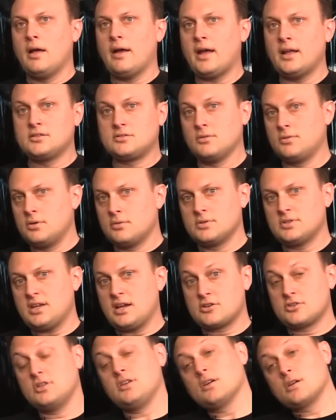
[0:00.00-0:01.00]
And so there was
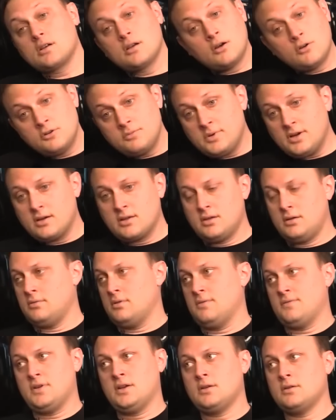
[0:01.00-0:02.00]
actually a code bug that we
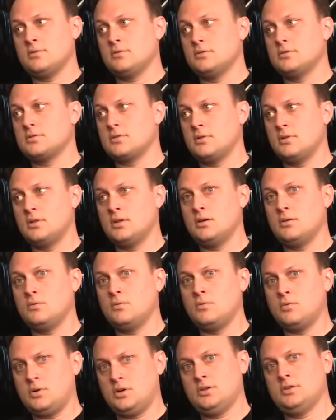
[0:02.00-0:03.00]
found that
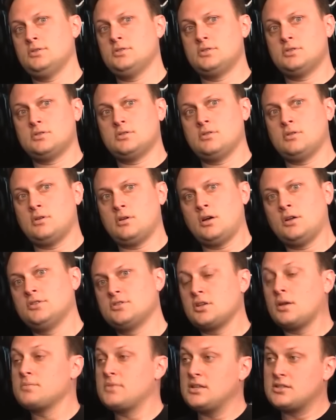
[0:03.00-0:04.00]
was, in
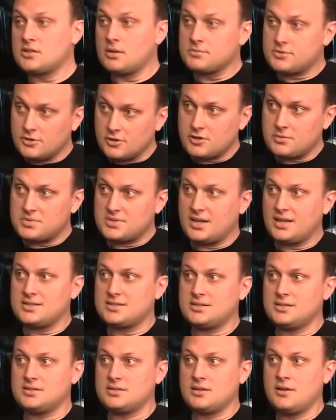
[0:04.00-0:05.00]
some
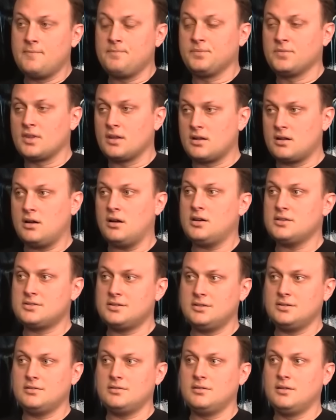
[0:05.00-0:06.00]
circumstances,
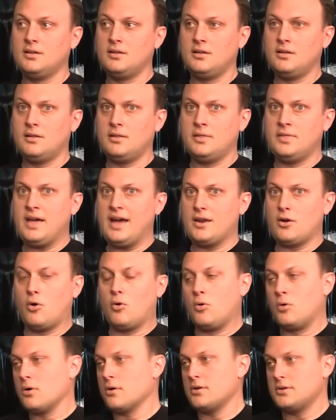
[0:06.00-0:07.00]
causing that
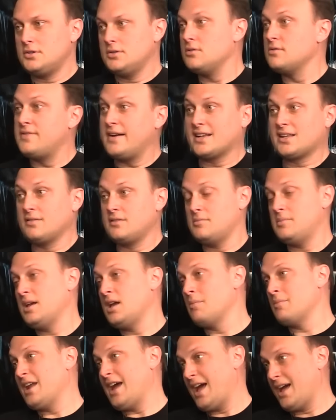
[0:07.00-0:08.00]
or to effectively
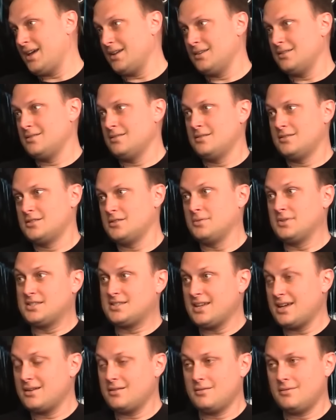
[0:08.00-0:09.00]
become an and. So
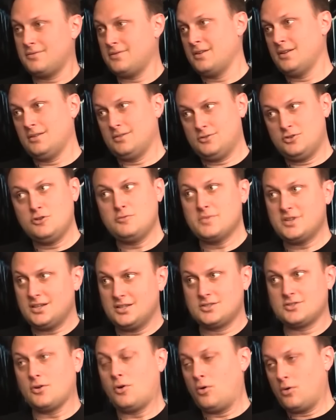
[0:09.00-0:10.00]
instead of 2
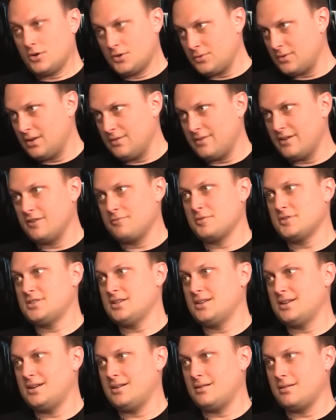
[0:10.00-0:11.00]
minutes or
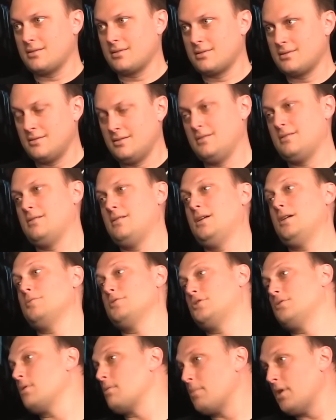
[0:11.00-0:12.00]
25% health, it was
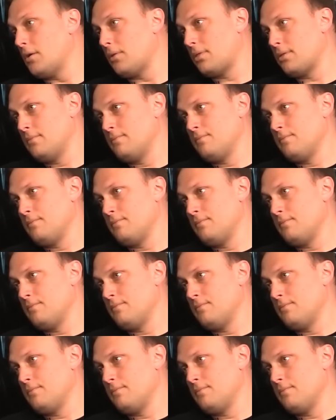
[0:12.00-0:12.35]
doing both.